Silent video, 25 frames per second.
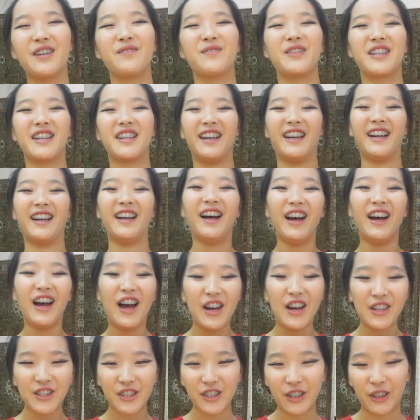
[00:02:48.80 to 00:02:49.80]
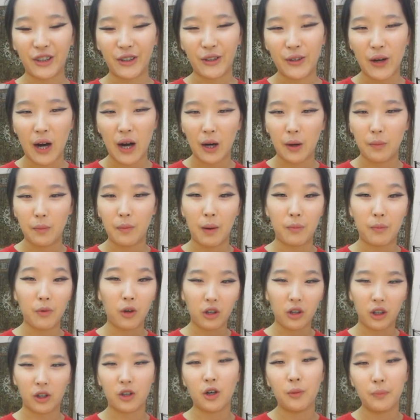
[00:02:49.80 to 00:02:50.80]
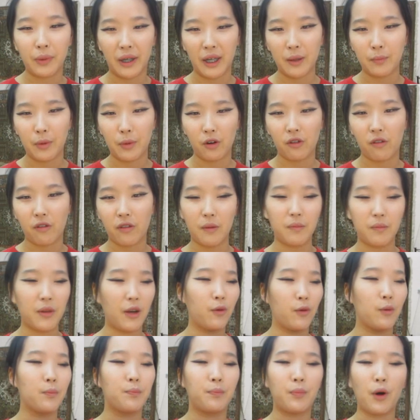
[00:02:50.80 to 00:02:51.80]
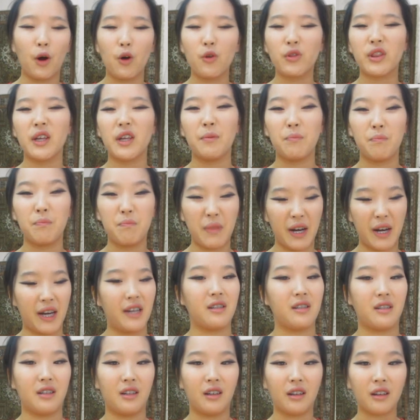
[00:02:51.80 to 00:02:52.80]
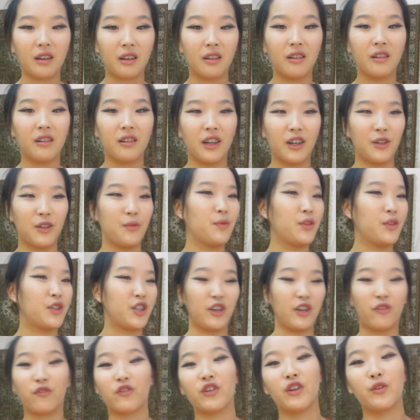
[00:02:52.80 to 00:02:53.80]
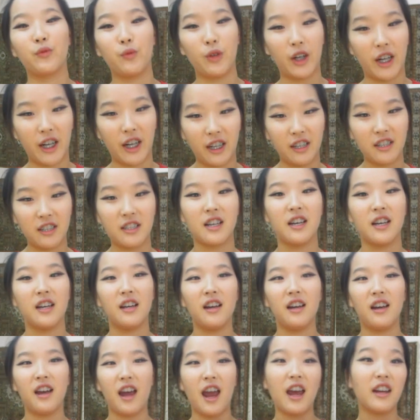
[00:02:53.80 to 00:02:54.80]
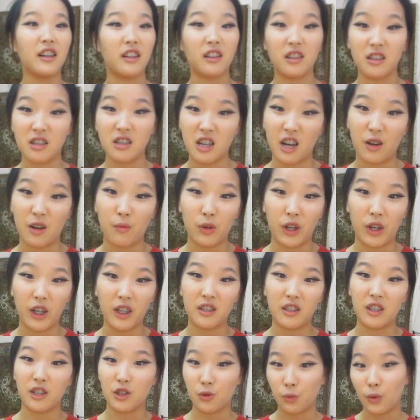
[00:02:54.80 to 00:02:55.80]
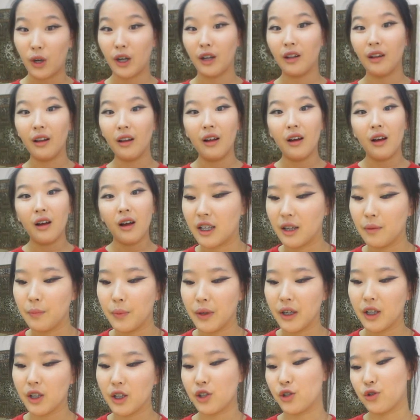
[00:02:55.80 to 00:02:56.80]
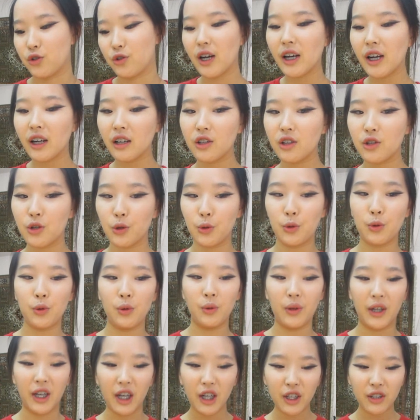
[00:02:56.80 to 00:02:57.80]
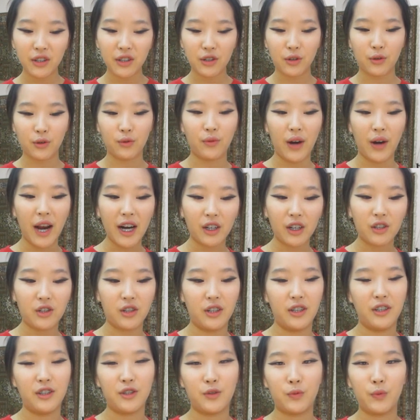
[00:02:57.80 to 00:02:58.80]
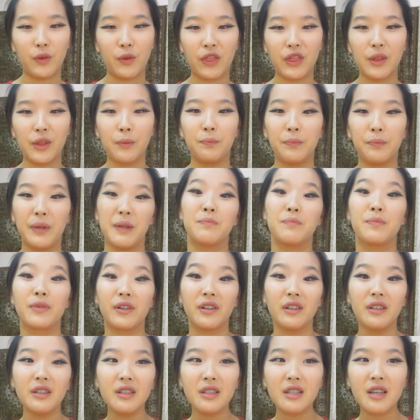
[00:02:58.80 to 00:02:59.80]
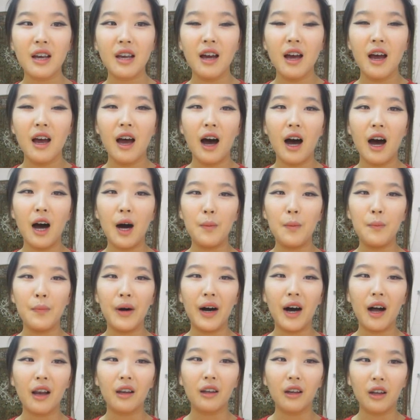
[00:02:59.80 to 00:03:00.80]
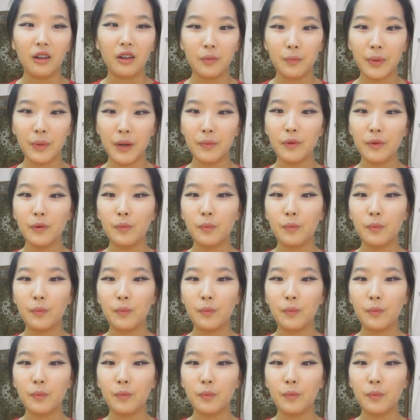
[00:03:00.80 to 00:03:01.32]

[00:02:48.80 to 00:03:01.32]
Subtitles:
yeah. So I'm not going to compare both of them. They were both amazing in different ways and in the same ways as well. Skipping straight into interactions with the members, a lot of people